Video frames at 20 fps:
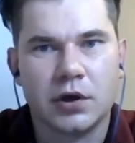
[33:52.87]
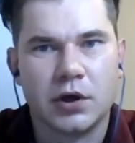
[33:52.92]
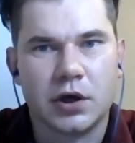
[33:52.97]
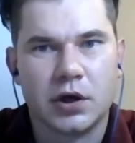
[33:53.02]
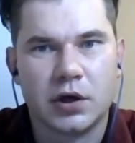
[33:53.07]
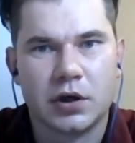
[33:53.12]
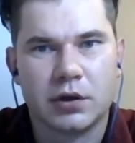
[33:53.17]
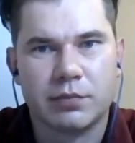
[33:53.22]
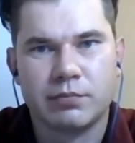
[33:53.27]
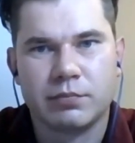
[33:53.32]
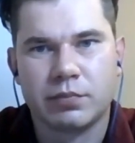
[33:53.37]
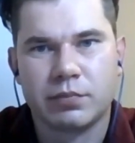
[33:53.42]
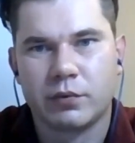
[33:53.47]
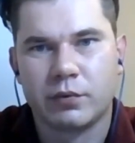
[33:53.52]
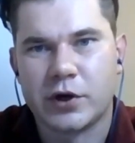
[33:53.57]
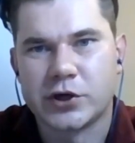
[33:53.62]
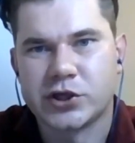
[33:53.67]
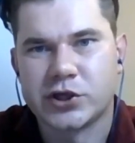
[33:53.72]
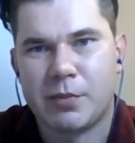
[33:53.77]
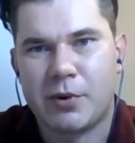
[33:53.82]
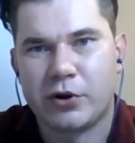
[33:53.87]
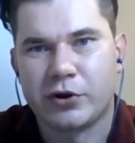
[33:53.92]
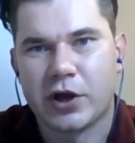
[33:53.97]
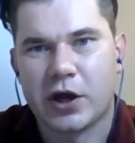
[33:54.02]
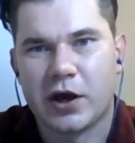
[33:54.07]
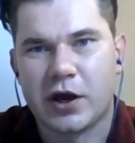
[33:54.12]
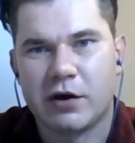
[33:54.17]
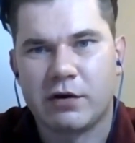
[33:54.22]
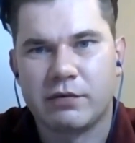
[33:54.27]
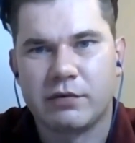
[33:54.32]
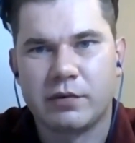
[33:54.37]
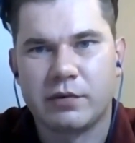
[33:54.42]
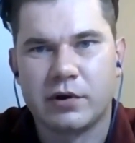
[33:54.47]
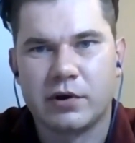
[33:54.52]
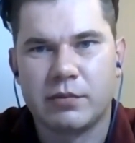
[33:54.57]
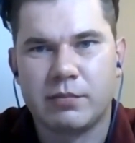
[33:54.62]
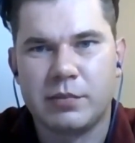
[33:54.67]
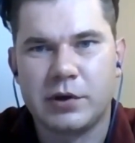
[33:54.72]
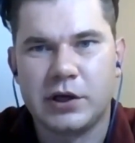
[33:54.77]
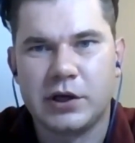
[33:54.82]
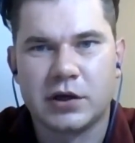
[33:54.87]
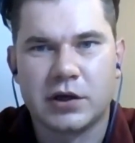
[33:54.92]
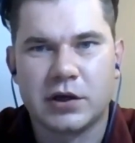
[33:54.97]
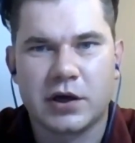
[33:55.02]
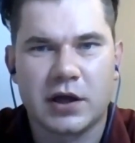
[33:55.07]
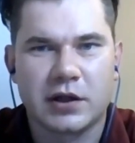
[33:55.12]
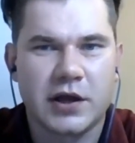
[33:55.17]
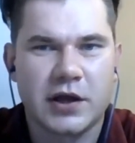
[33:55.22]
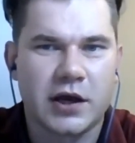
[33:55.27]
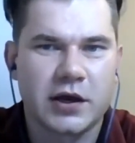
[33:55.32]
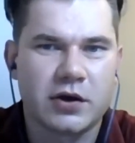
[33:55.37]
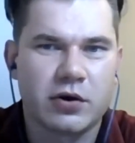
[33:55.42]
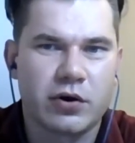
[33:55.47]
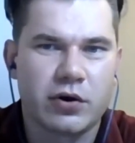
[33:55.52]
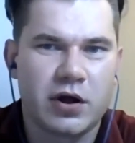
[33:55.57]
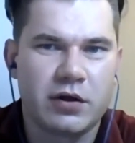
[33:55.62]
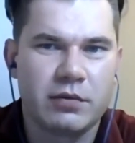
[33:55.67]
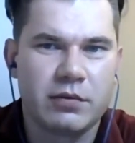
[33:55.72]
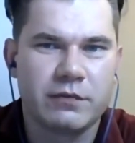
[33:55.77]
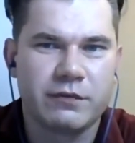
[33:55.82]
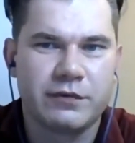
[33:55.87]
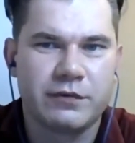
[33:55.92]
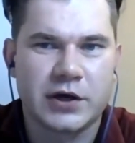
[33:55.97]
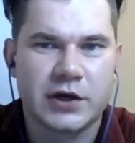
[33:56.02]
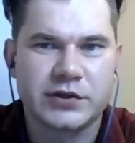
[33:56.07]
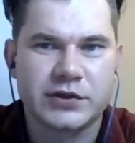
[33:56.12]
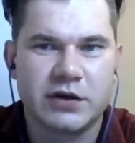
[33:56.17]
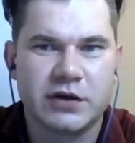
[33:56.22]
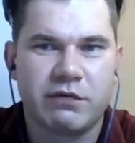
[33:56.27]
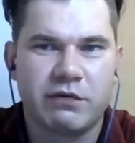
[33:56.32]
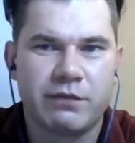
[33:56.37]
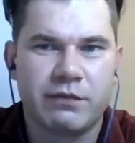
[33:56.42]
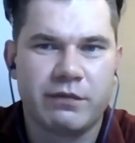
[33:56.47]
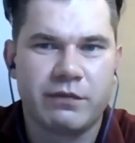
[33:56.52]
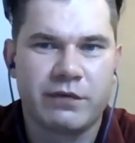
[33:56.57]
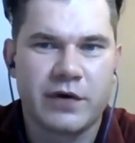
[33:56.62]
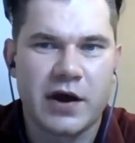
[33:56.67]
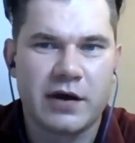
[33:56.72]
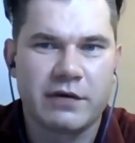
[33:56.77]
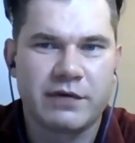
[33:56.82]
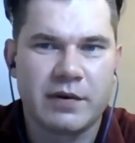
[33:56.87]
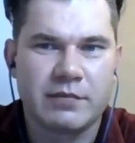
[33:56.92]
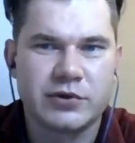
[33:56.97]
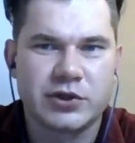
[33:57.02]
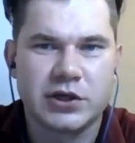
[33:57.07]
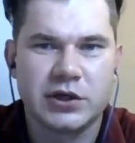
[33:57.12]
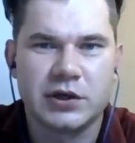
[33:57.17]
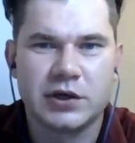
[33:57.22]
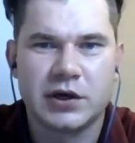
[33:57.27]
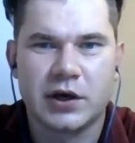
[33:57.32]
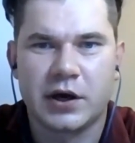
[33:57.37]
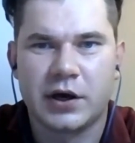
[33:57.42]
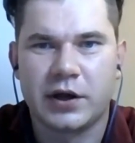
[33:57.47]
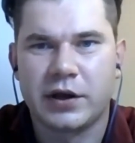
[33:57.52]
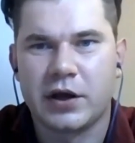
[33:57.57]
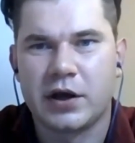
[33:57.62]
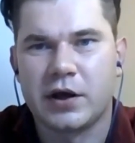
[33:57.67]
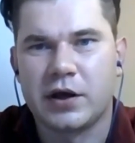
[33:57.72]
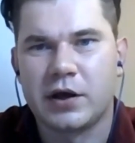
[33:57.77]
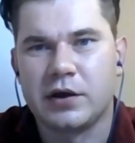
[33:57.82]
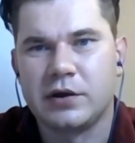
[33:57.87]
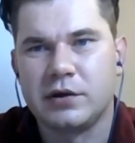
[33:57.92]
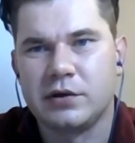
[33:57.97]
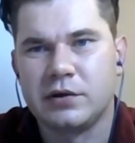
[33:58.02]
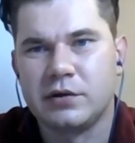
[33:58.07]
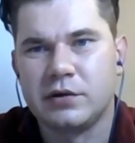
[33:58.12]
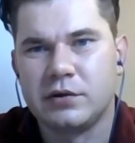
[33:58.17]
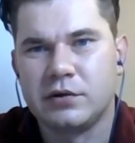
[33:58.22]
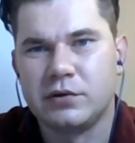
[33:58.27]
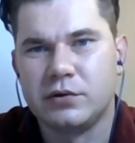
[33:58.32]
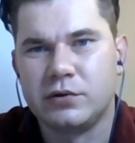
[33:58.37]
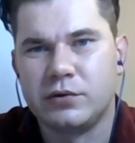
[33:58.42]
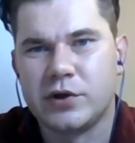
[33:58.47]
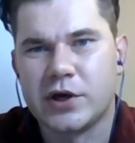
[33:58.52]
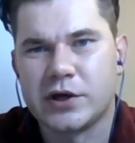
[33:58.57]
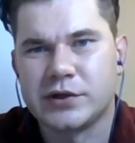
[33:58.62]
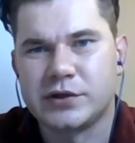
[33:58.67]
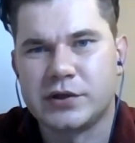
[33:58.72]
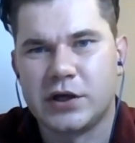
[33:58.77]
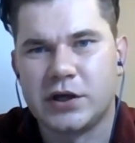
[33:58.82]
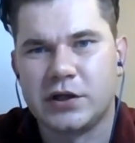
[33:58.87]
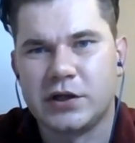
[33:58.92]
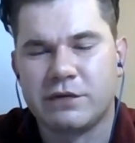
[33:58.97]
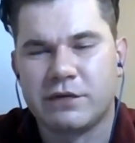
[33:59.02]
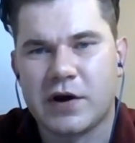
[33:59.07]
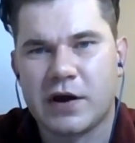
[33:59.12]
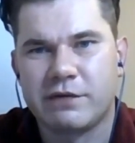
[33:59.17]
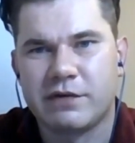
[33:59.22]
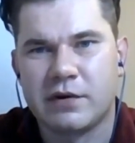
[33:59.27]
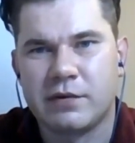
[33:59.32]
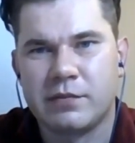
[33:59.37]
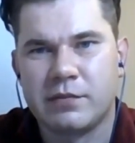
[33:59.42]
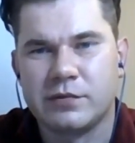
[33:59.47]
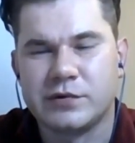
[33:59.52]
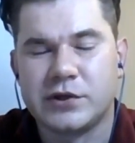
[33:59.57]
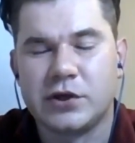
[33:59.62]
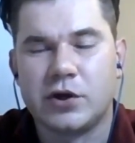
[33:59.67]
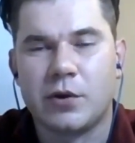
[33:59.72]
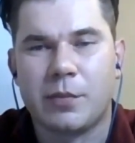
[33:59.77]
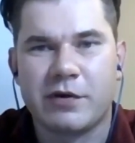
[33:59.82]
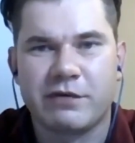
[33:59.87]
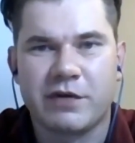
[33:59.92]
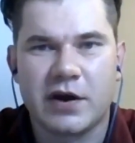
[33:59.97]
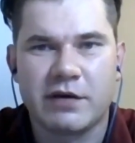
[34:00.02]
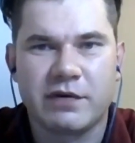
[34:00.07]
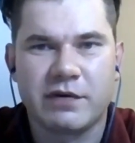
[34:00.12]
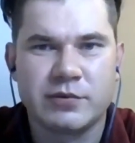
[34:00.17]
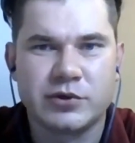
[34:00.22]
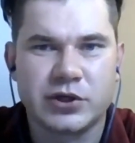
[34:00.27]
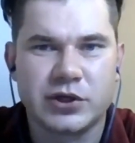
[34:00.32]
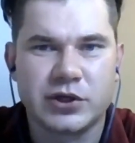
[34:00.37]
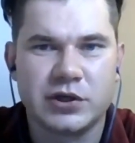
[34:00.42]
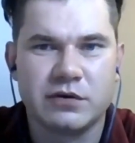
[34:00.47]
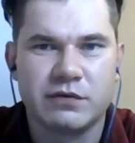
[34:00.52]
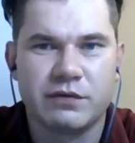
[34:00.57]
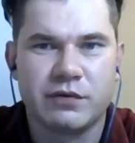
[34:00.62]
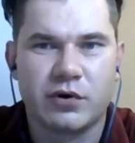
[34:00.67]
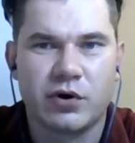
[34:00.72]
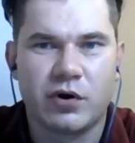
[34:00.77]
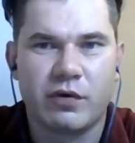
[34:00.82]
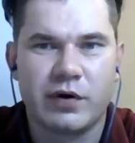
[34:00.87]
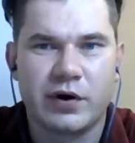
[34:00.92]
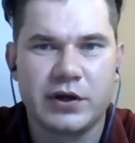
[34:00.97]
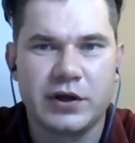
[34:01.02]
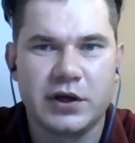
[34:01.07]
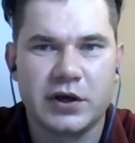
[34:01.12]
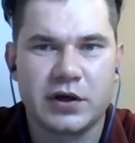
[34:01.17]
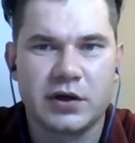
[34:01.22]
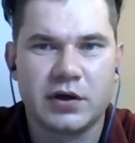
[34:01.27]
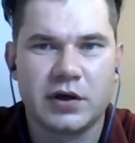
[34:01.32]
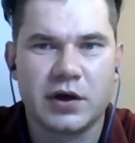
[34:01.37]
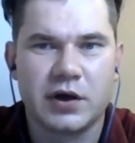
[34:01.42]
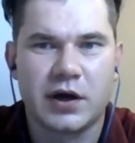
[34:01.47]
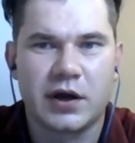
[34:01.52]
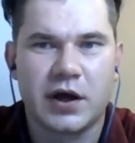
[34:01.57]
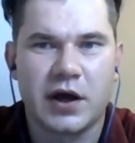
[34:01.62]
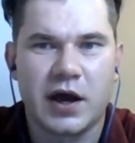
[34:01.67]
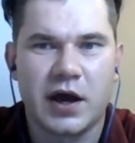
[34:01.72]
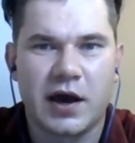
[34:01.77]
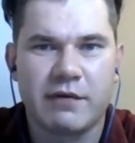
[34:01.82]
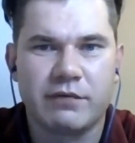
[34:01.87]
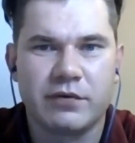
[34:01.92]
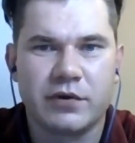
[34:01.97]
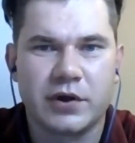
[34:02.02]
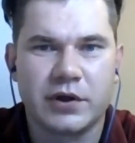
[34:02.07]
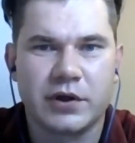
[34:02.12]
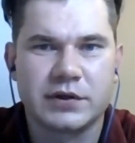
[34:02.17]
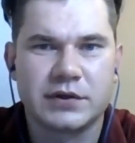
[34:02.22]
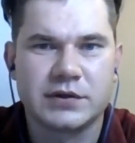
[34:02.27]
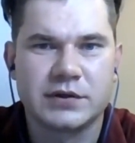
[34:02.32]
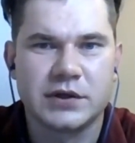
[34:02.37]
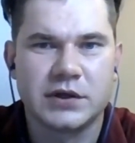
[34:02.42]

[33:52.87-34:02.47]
Uh, question about I have uh, been taking oral finasteride 5 mg and I do dutasteride 5 m 0.5 mg for over a year and I have not